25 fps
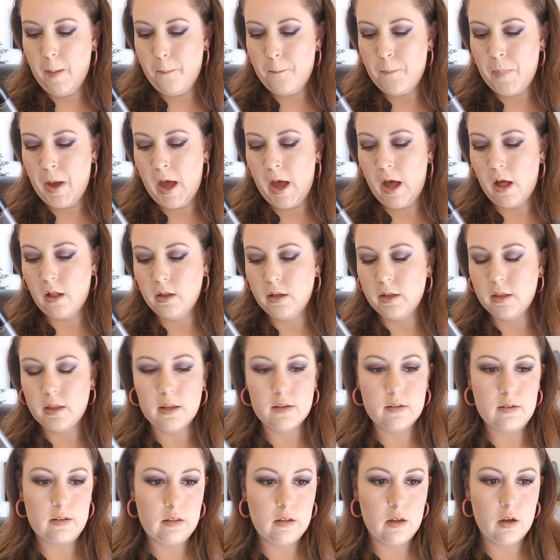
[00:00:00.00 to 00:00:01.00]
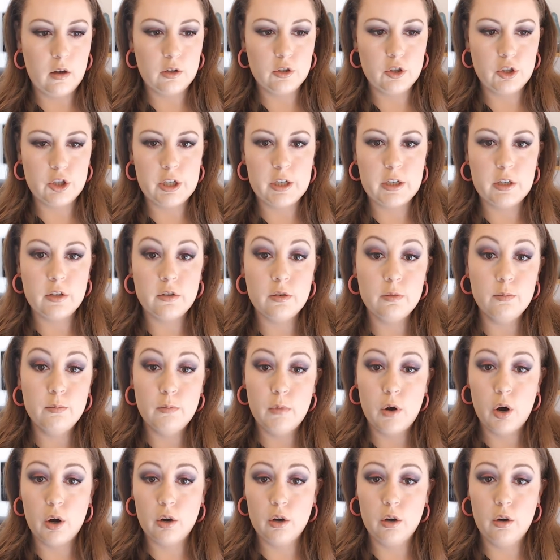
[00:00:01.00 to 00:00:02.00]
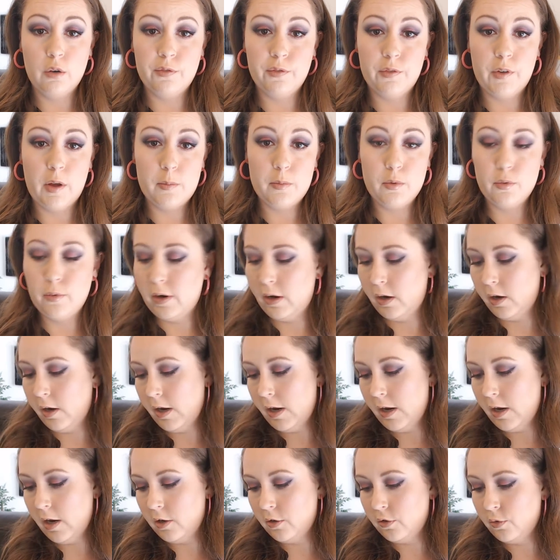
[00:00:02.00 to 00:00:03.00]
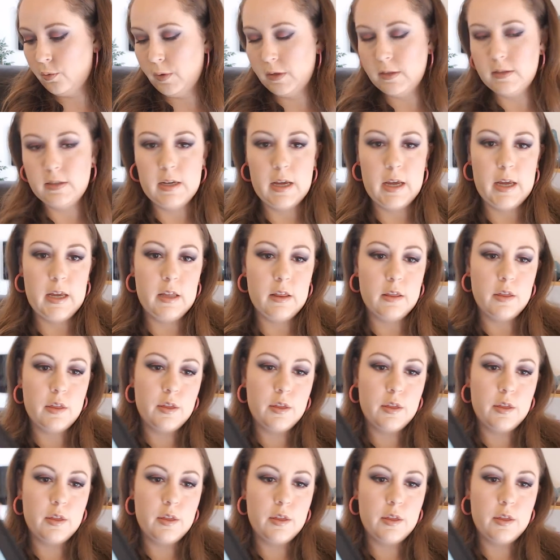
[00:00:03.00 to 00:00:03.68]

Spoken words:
palette that's launching tomorrow, February 28th.